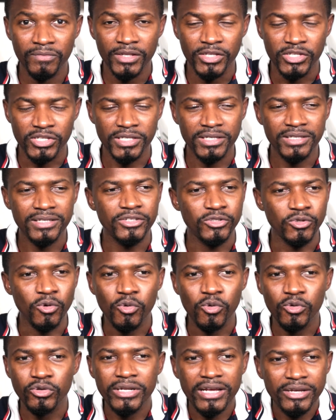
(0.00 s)
See, you
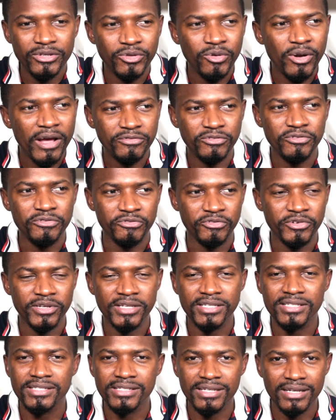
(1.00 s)
don't have to
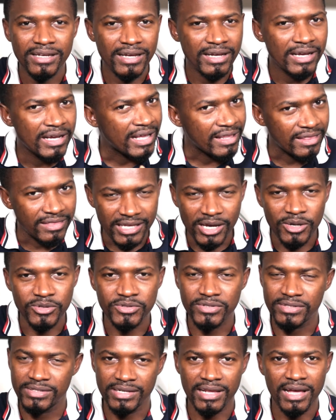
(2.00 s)
invest
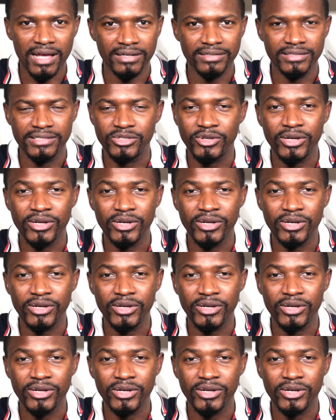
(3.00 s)
$1,000.